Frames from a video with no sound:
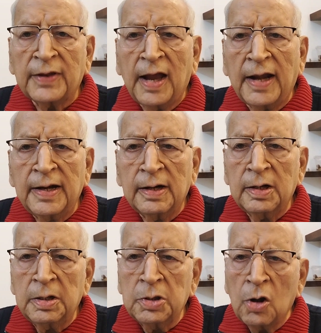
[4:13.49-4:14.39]
and
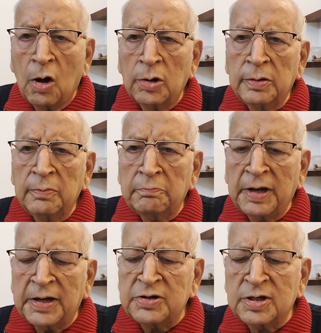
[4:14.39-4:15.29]

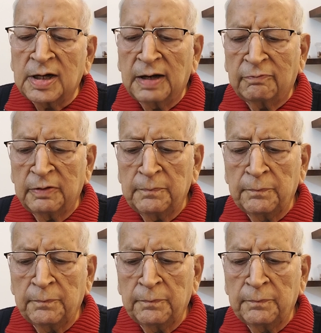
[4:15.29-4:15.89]
non-managerial level.